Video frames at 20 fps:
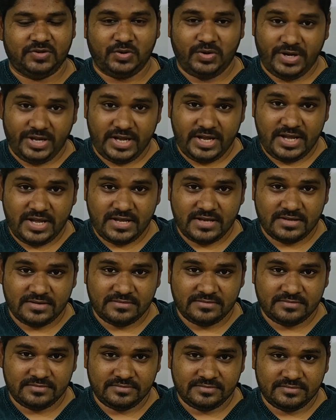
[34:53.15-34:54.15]
Okay,
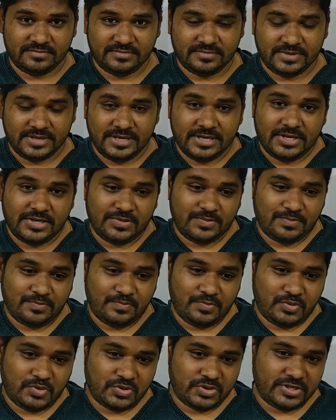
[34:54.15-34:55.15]

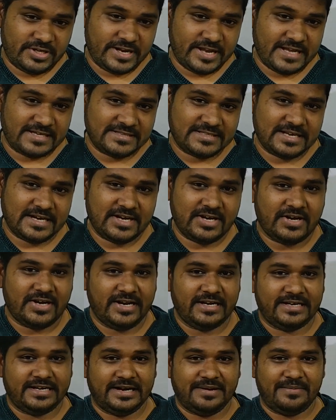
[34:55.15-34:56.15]
both tanks are
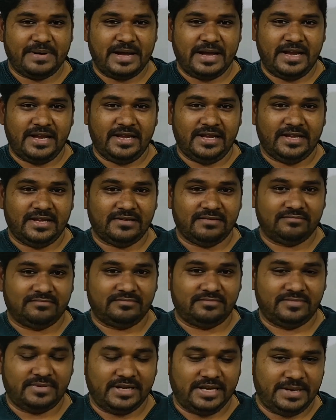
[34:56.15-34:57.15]
connected by
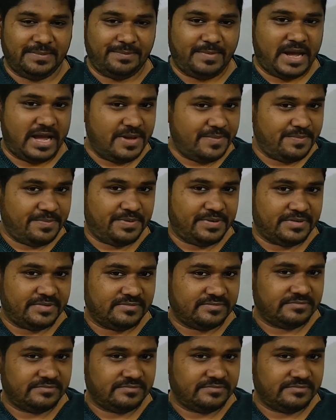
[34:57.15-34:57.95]
a pipe.